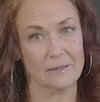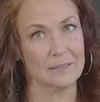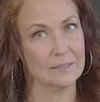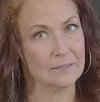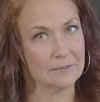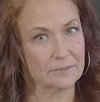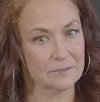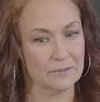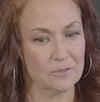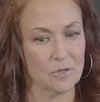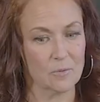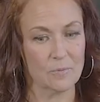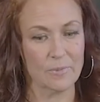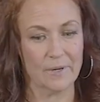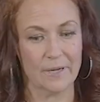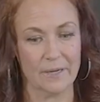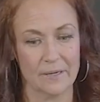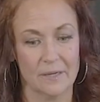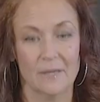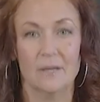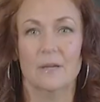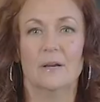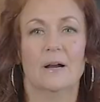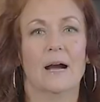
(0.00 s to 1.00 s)
I don't know,
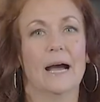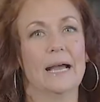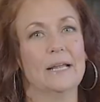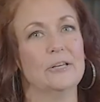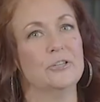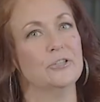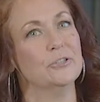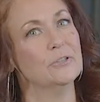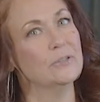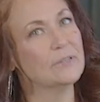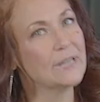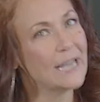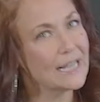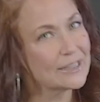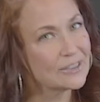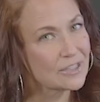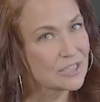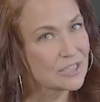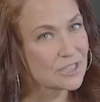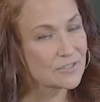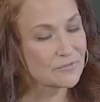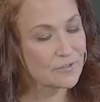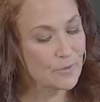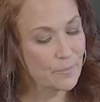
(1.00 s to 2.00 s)
but I do get
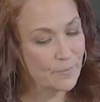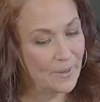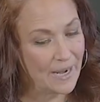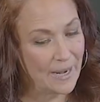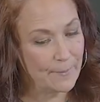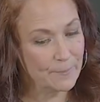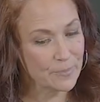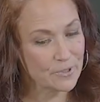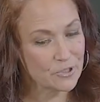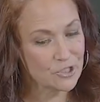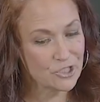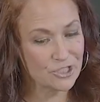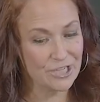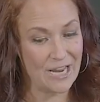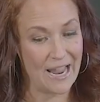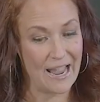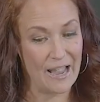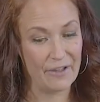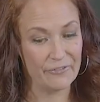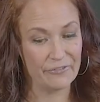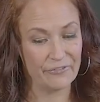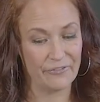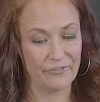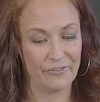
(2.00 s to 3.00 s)
this from Pampered
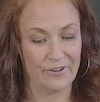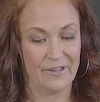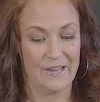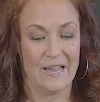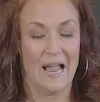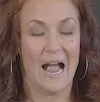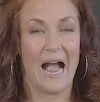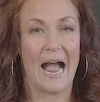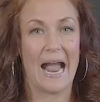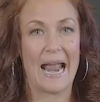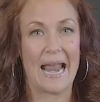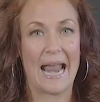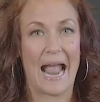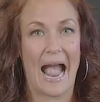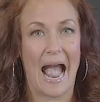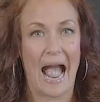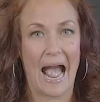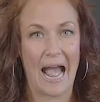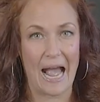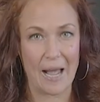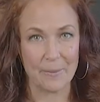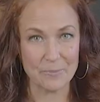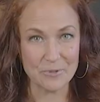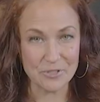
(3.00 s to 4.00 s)
Chef. I
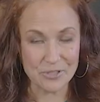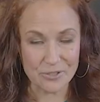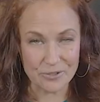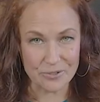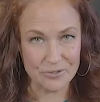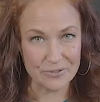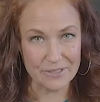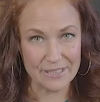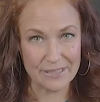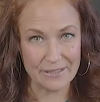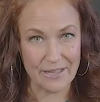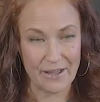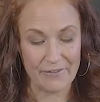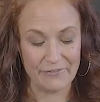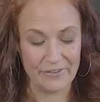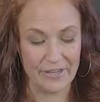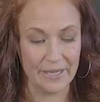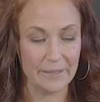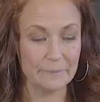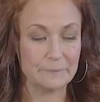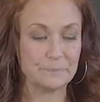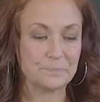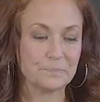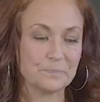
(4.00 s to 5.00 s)
absolutely love it.